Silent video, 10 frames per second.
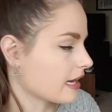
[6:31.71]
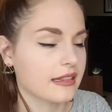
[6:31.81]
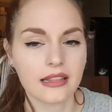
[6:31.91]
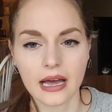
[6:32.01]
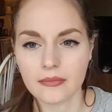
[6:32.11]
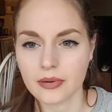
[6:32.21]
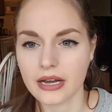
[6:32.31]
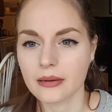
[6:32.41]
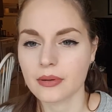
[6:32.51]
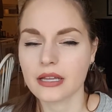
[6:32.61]
not that
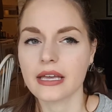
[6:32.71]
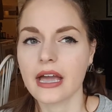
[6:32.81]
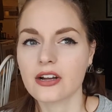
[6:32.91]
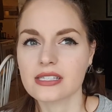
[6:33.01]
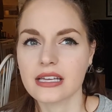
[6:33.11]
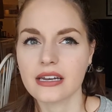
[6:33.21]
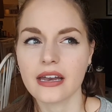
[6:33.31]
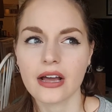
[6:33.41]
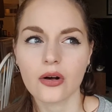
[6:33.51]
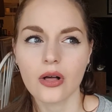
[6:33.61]
brand, but like hair, skin, and
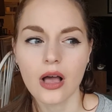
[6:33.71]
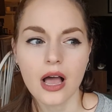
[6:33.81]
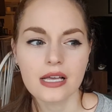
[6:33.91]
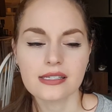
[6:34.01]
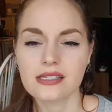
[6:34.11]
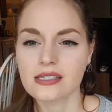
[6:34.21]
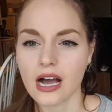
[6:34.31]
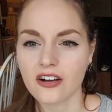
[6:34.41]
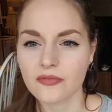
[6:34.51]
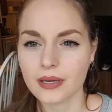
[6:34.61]
nail
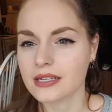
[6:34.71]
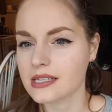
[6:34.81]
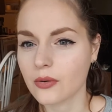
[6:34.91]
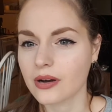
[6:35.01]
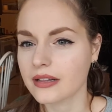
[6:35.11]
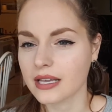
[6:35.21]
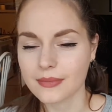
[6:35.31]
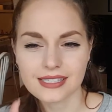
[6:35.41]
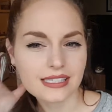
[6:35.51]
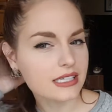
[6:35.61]
stuff because I wanted like
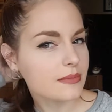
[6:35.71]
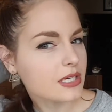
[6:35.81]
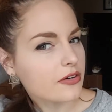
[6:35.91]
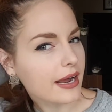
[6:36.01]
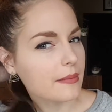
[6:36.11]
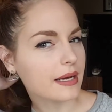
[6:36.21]
my skin to be great,